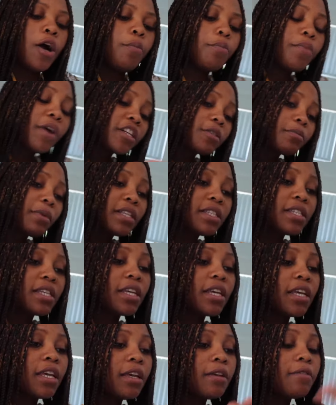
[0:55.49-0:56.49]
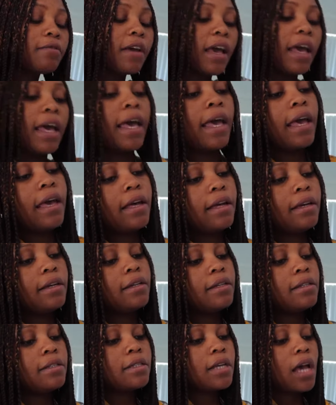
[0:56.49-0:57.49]
brush my teeth,
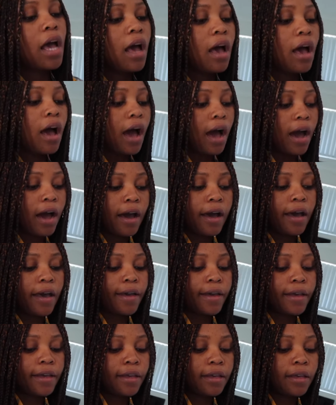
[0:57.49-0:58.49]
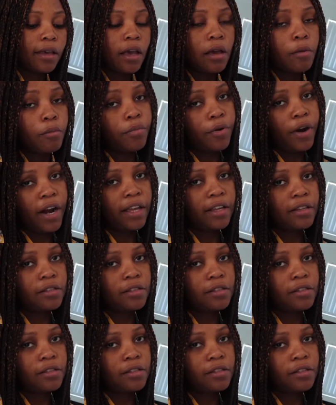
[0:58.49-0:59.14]
and I pray.